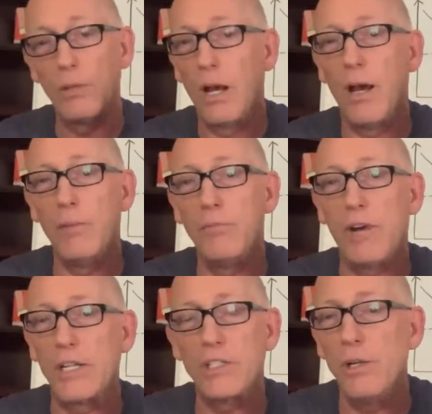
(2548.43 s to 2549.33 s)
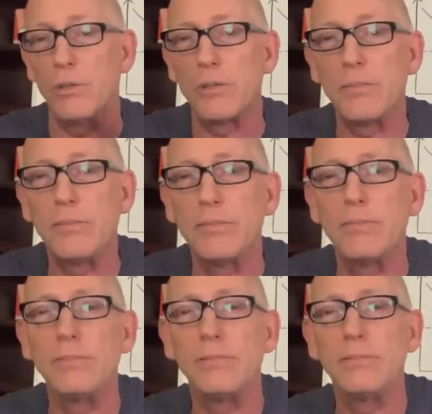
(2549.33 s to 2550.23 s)
um, Fox News.
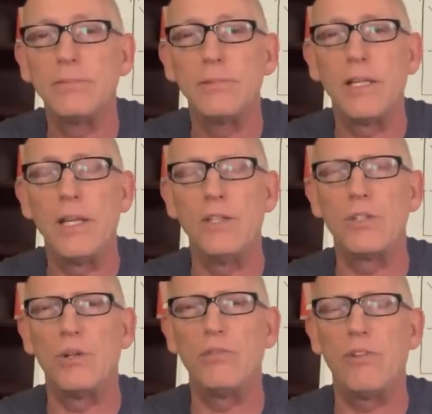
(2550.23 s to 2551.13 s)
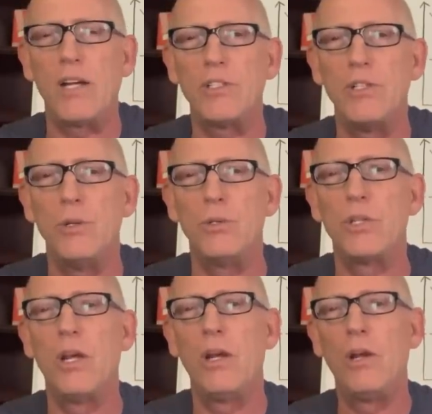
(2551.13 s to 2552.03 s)
Is there a Fox News?
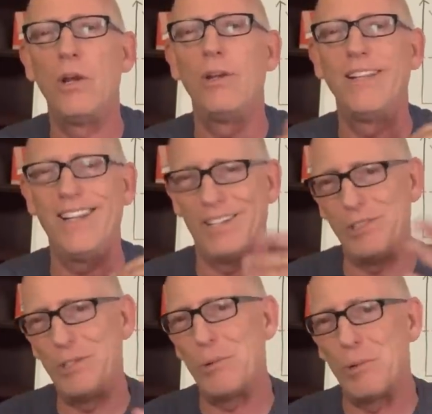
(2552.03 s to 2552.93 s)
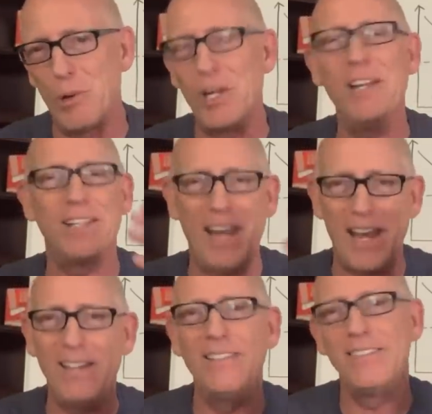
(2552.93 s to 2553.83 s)
Joe Rogan,
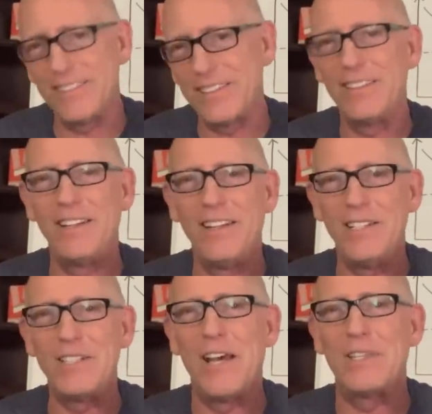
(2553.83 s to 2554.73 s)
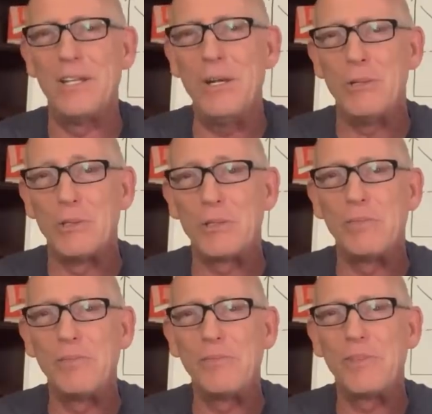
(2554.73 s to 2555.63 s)
again, he's not the news,
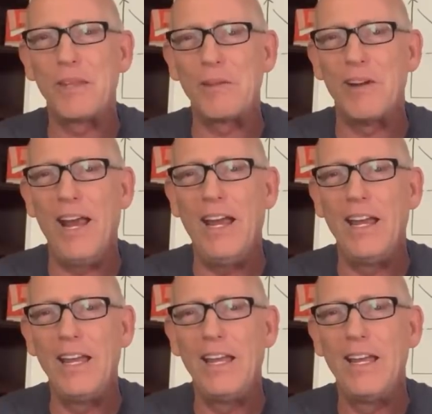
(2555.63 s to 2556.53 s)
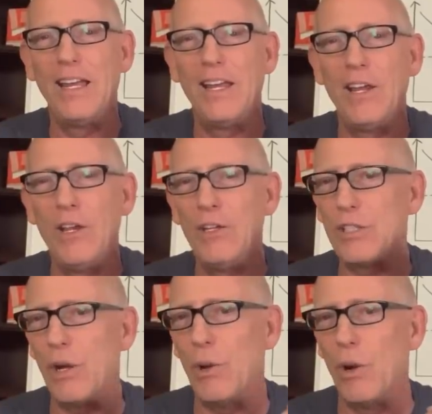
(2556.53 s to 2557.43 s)
right?
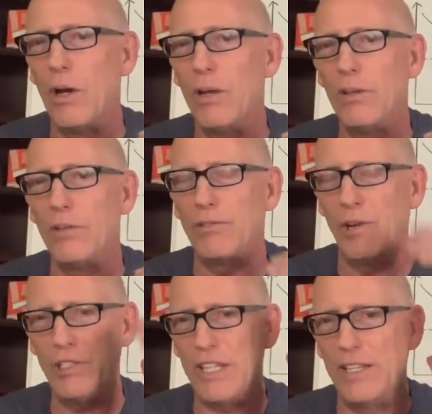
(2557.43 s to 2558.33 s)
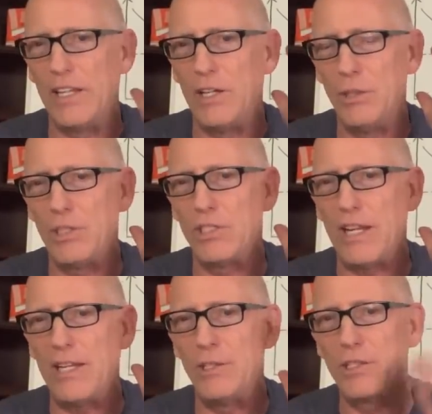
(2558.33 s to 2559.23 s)
So the first thing that you should
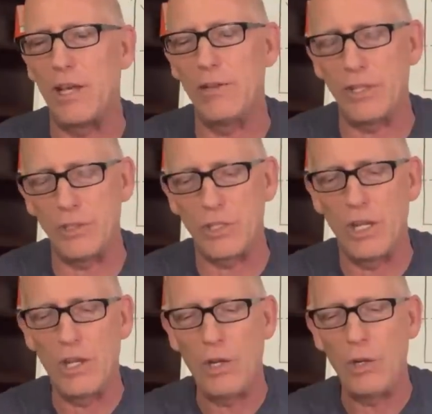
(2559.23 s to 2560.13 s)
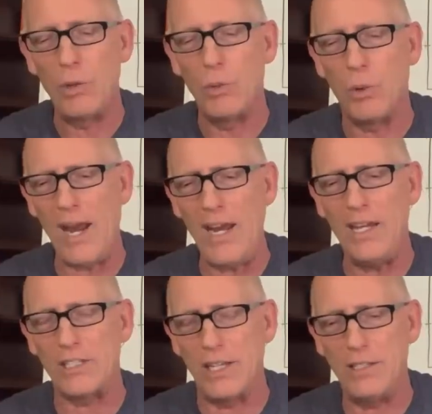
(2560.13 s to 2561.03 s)
say to yourself is why
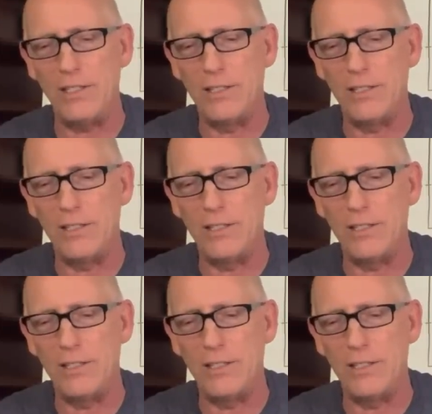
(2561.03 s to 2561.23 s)
is it